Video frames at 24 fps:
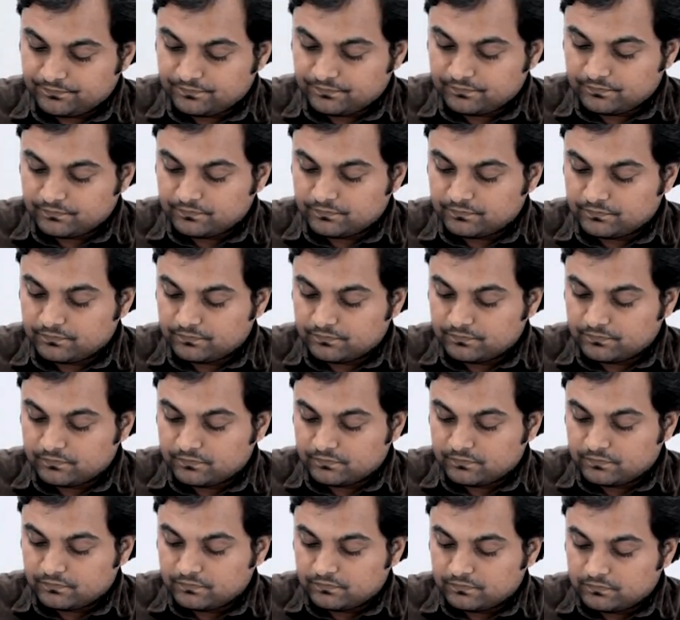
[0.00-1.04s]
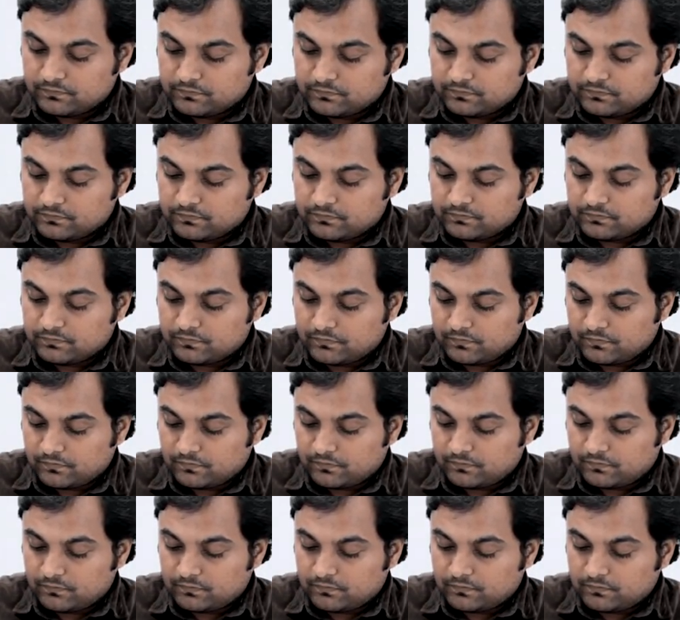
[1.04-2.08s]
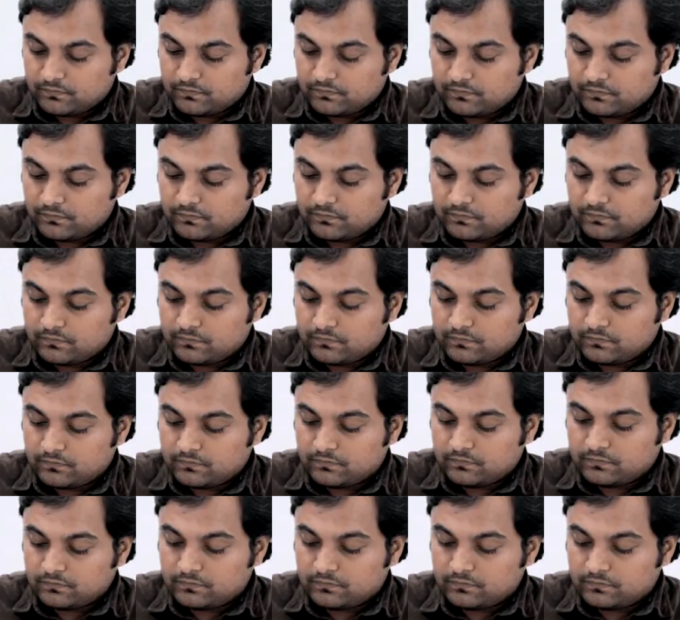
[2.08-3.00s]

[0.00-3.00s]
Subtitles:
(no one is talking)